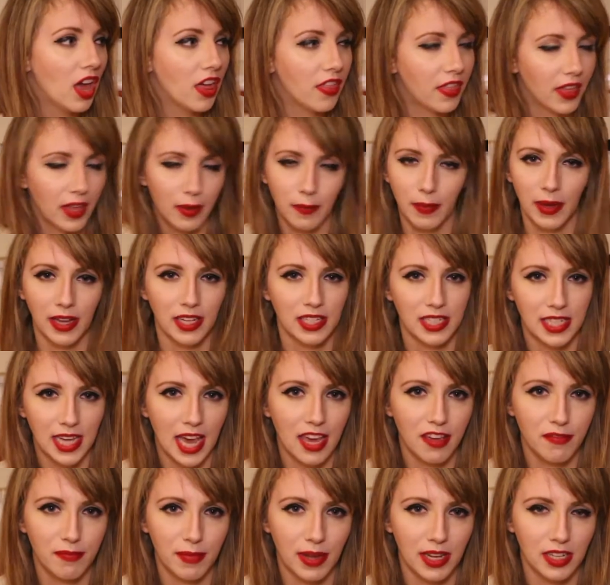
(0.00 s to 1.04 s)
Think back to
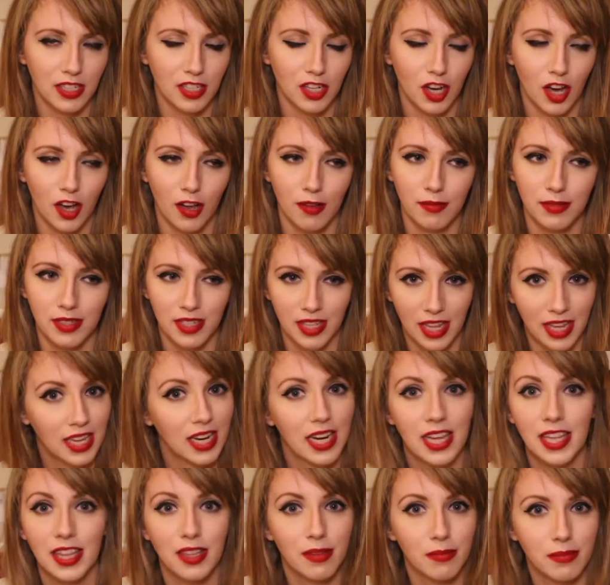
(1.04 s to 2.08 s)
caveman times, they
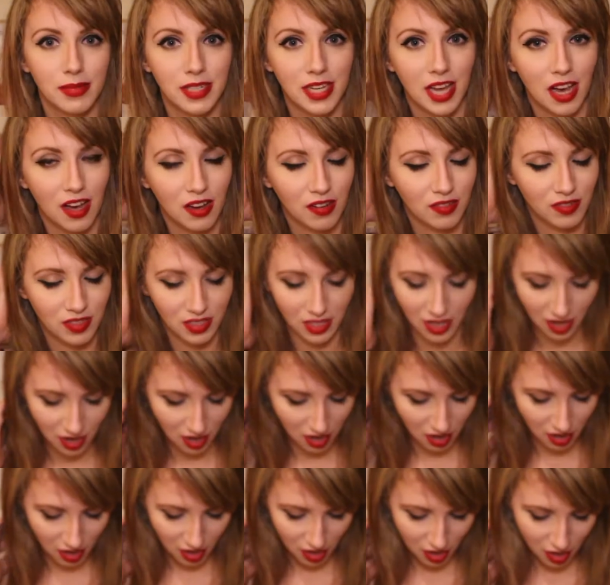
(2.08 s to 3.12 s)
clean themselves
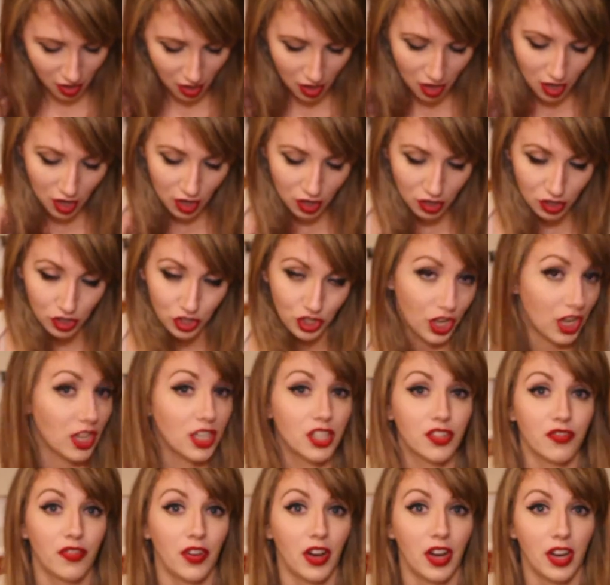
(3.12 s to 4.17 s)

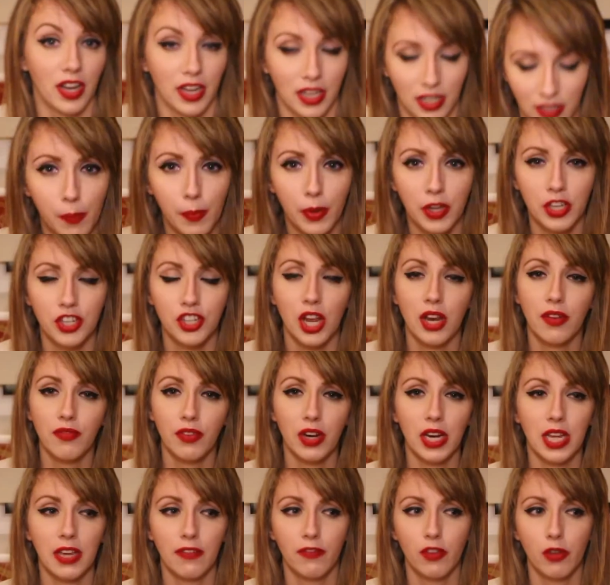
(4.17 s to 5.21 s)
just fine. But
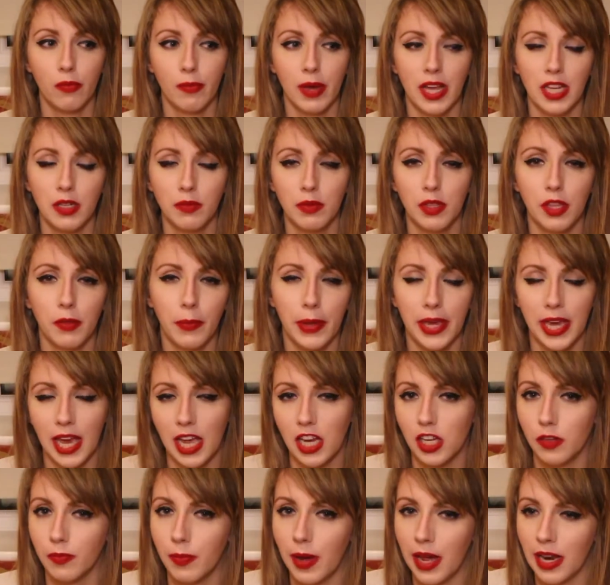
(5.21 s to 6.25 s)
generally, if you mess with the
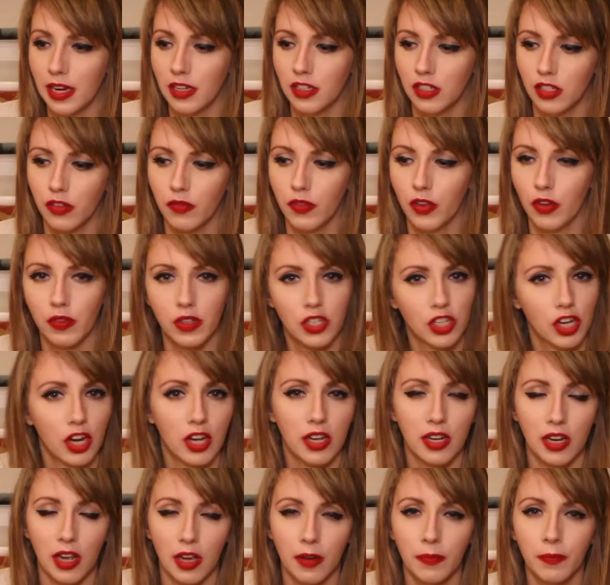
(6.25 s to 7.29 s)
pH balance of your
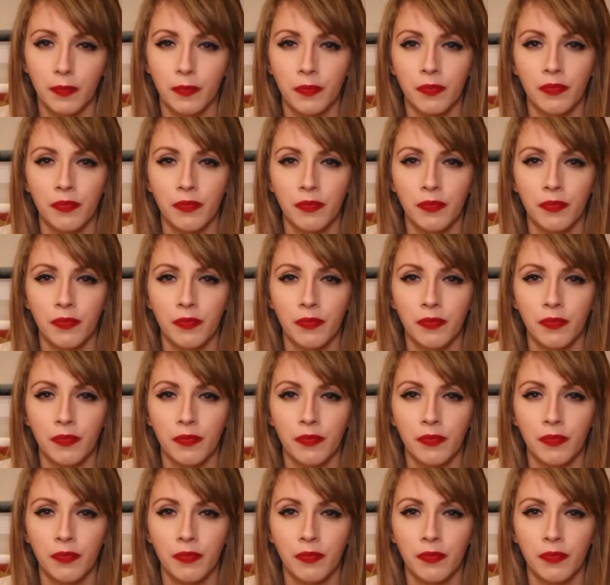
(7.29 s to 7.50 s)
vagina,